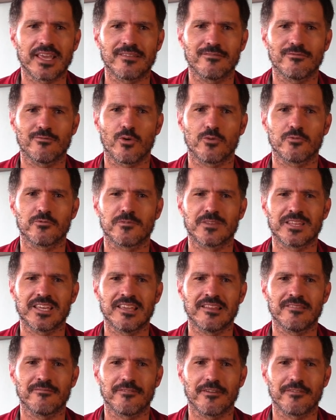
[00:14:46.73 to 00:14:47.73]
in
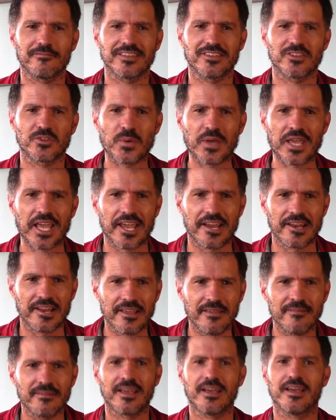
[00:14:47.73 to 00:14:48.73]

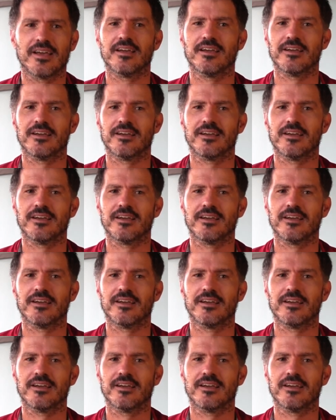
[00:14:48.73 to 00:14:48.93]
1453 AD,